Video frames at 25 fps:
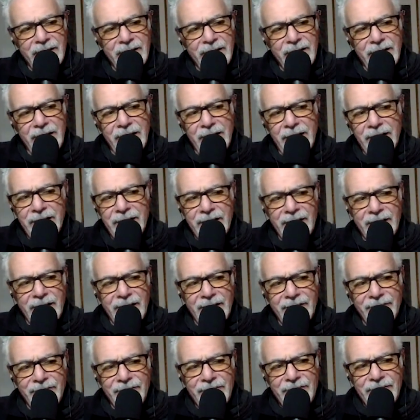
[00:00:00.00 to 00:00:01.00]
"Yeah,
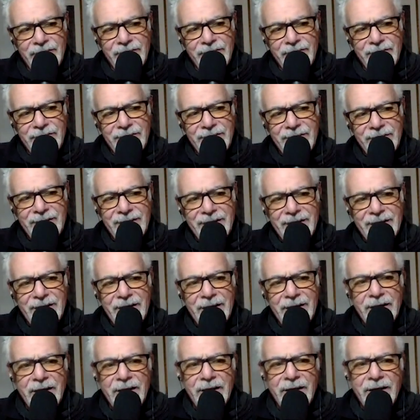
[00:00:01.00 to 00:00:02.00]
I just."
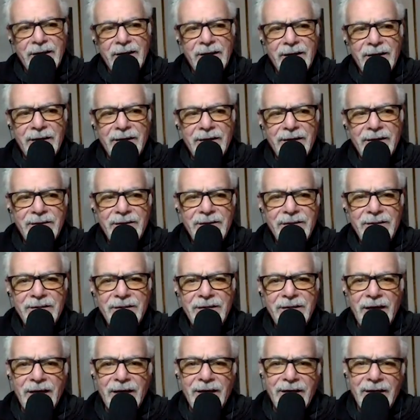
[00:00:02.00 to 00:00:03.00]
This is
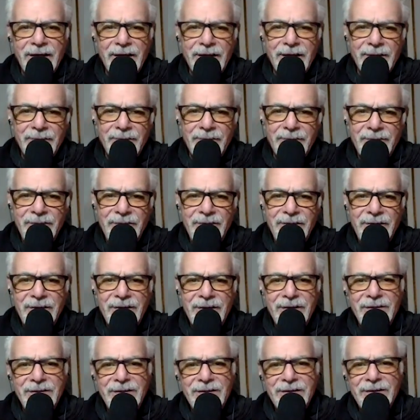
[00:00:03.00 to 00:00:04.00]
not him.
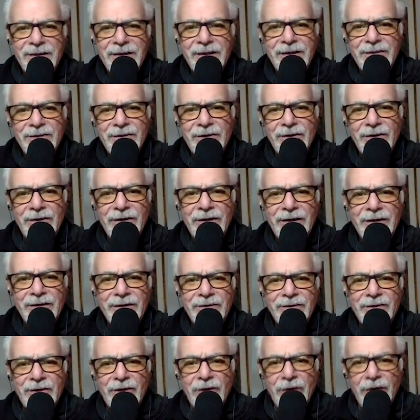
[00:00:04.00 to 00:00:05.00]
This, these are yeah.
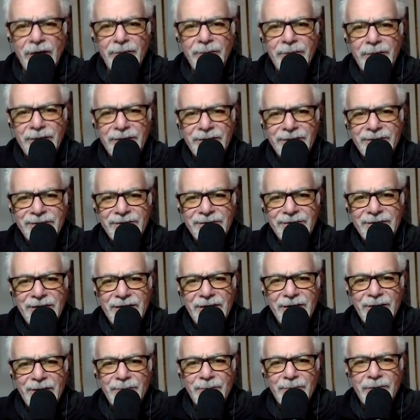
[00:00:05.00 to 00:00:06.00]
his karmas
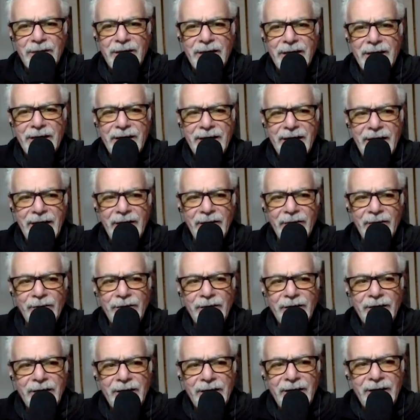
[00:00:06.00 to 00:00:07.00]
that are playing out.
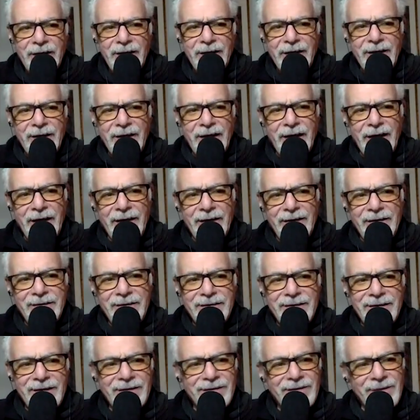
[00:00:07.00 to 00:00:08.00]
And he
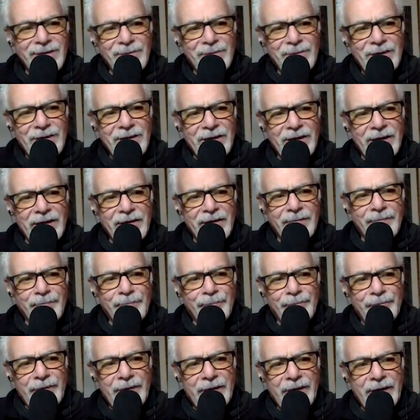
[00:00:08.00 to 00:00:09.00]
said something like,
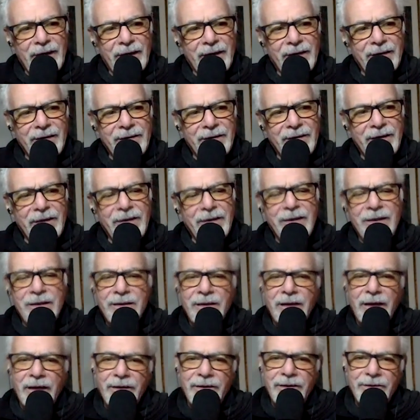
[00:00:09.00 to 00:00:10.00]
that
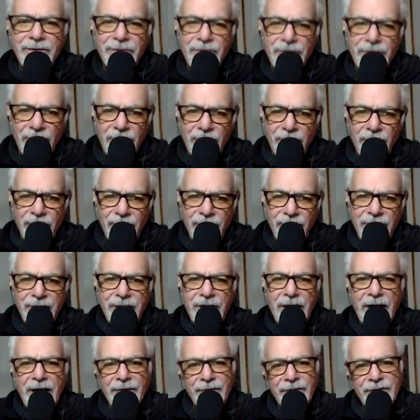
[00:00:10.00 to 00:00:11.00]
he'd like to go
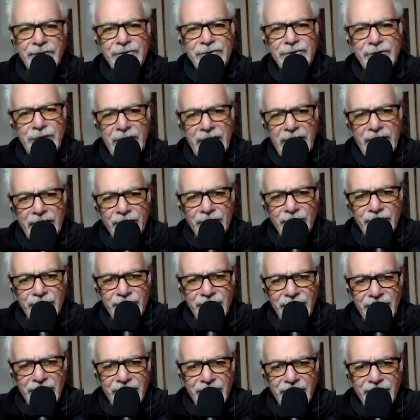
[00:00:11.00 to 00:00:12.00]
and have a chat
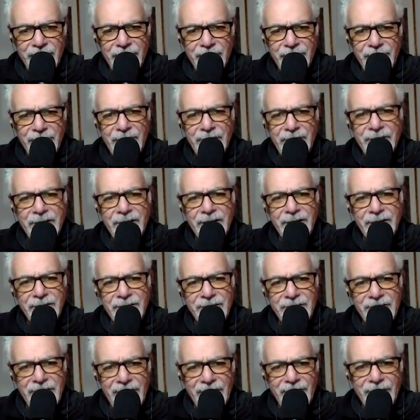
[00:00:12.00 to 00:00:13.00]
with him and uh,
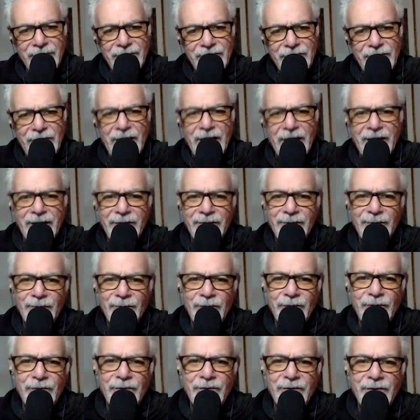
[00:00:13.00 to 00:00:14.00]
have a chat
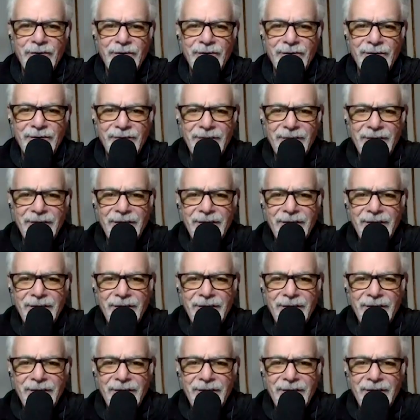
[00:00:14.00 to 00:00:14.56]
with the